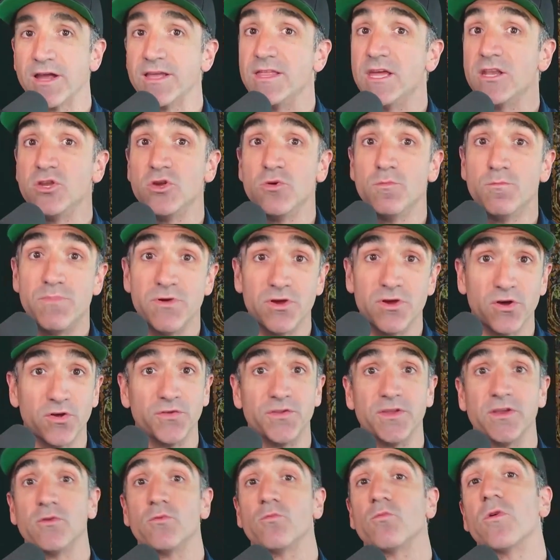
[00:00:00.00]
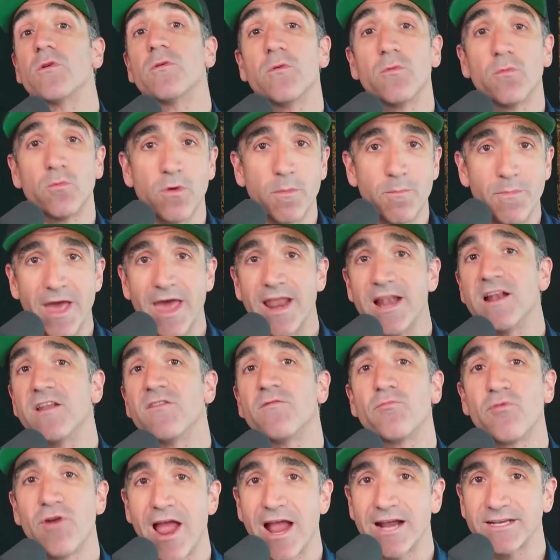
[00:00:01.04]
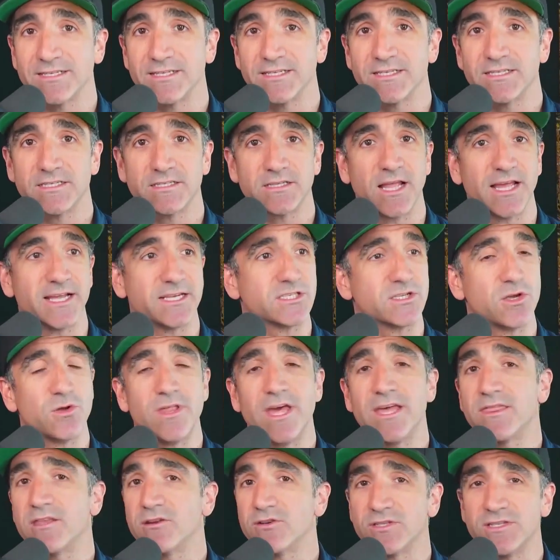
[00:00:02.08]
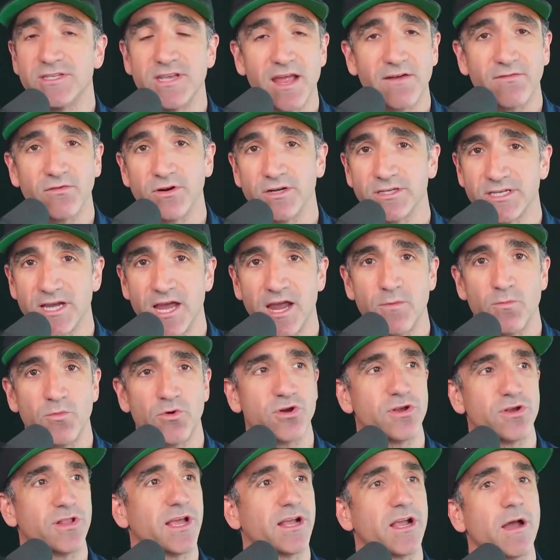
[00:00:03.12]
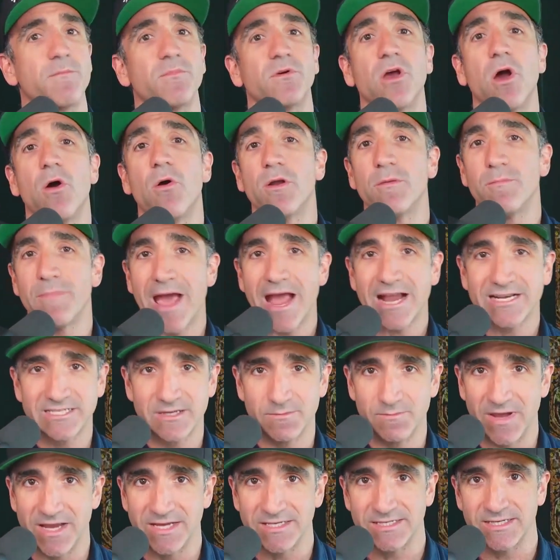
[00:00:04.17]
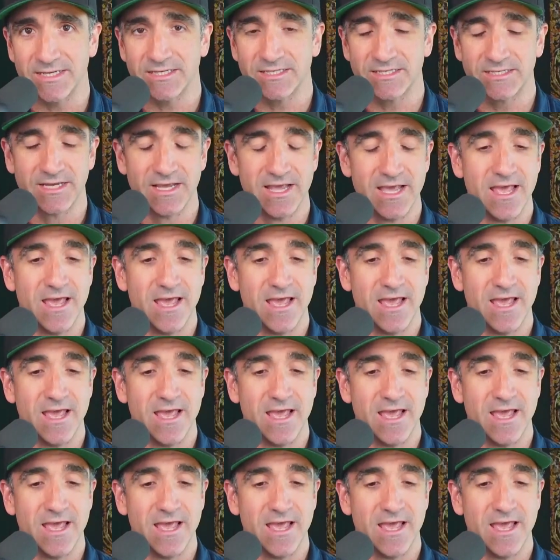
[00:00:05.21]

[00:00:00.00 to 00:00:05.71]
And then you build in repetitive practice, like so that there's never a time where you're like, I'm going back to basics.